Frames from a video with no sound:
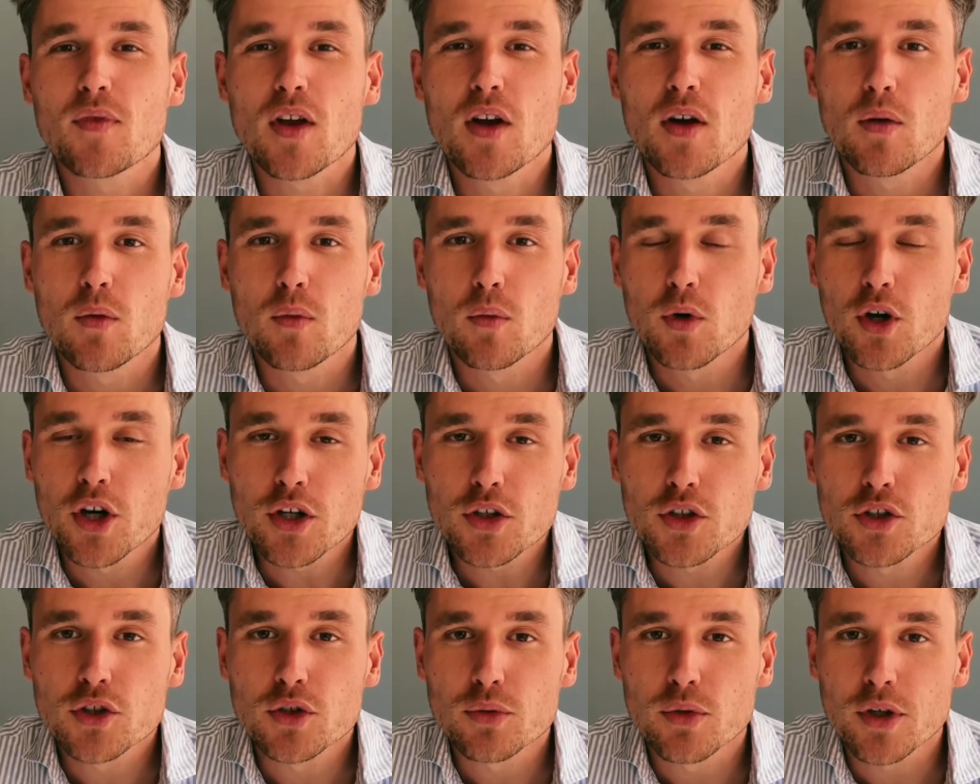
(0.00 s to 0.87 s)
Work
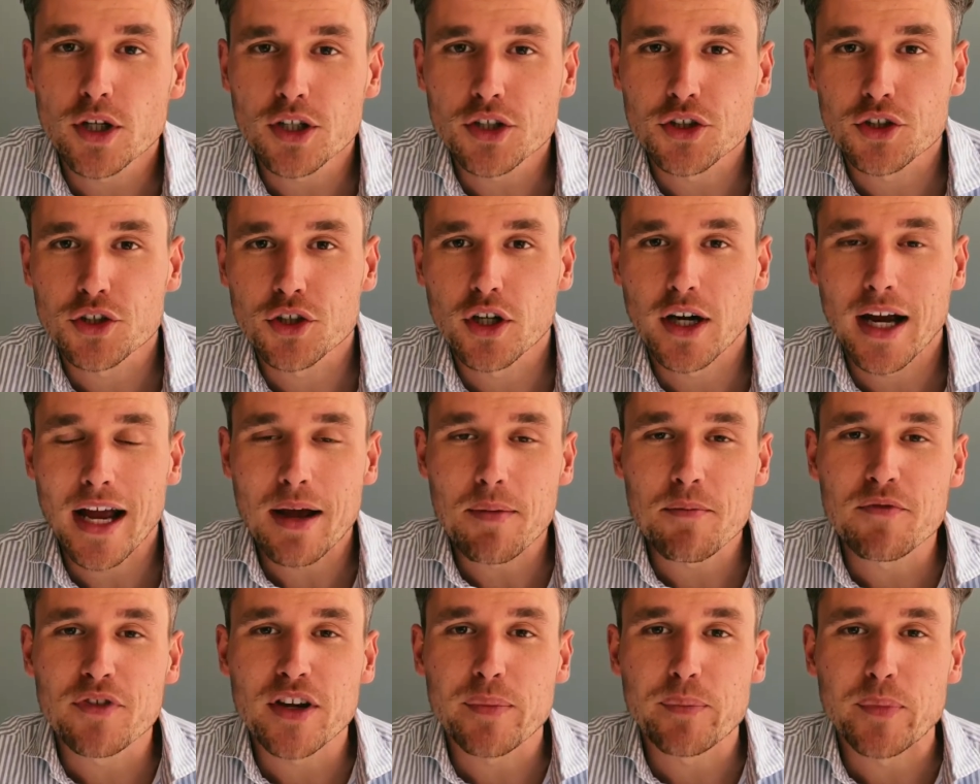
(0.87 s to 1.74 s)
towards your
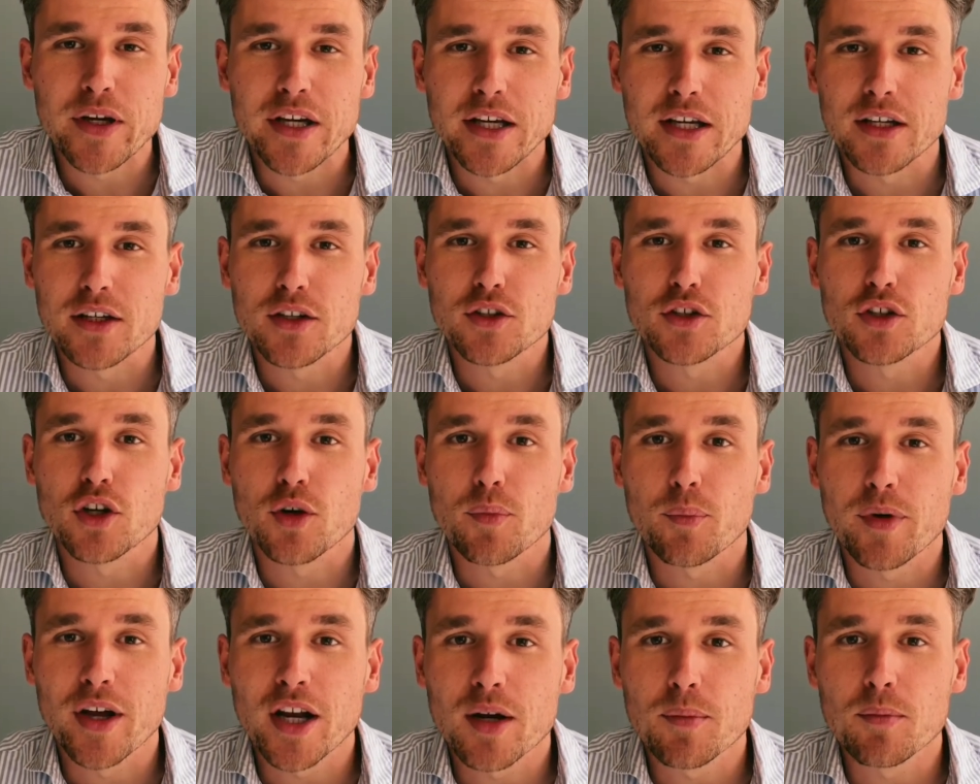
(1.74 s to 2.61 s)
MVP, your
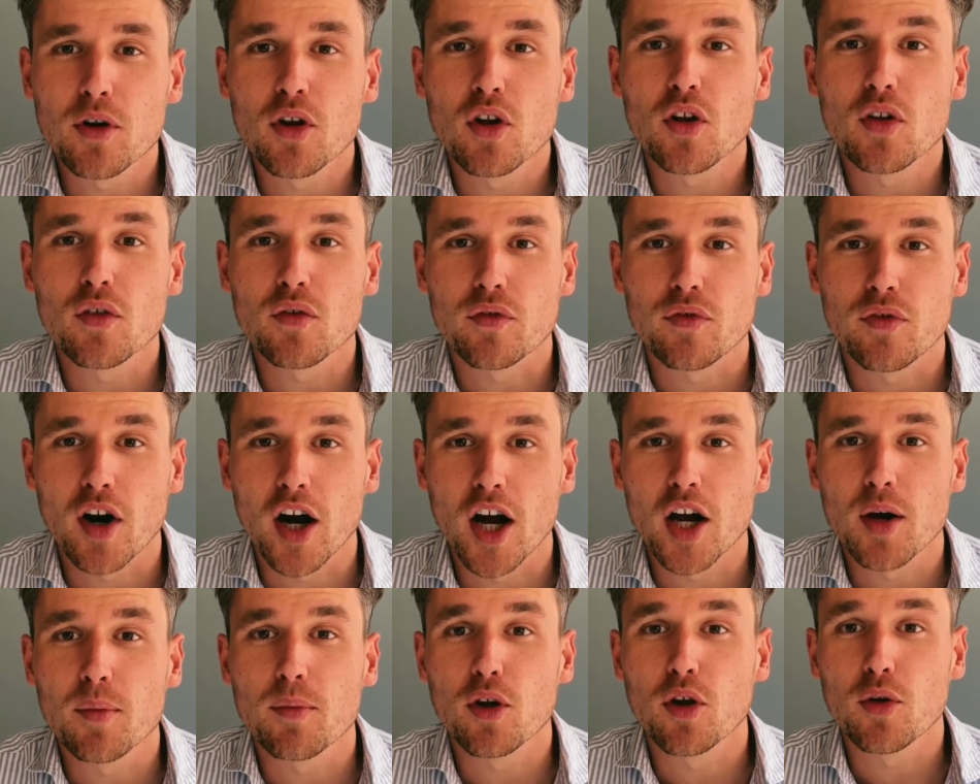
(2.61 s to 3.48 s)
minimal
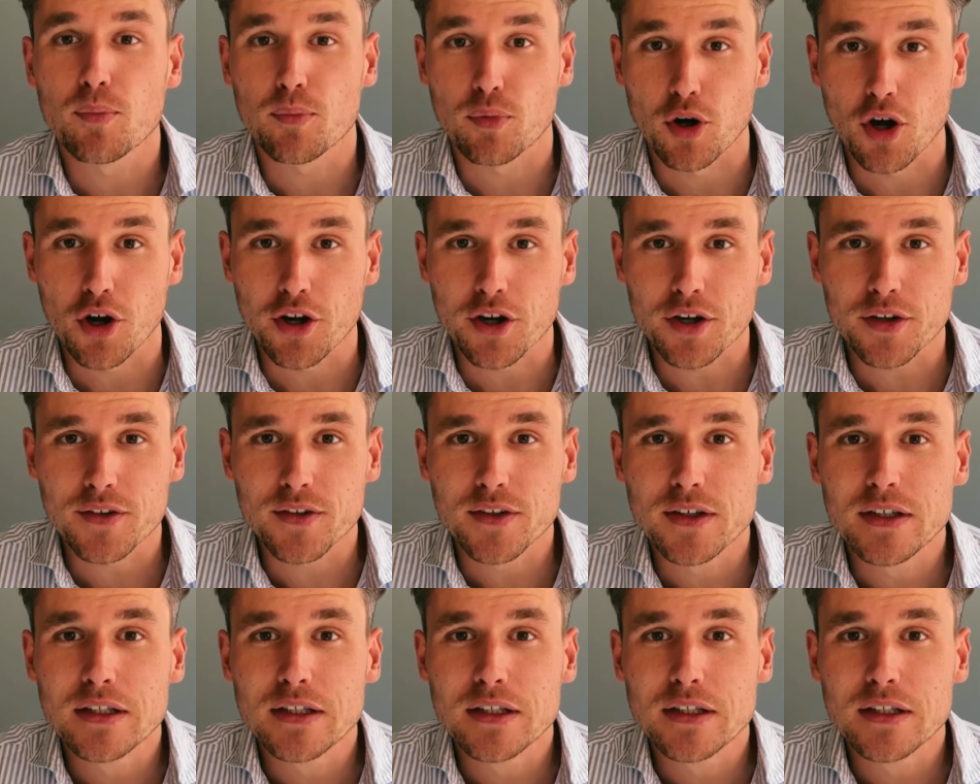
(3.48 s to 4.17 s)
viable product.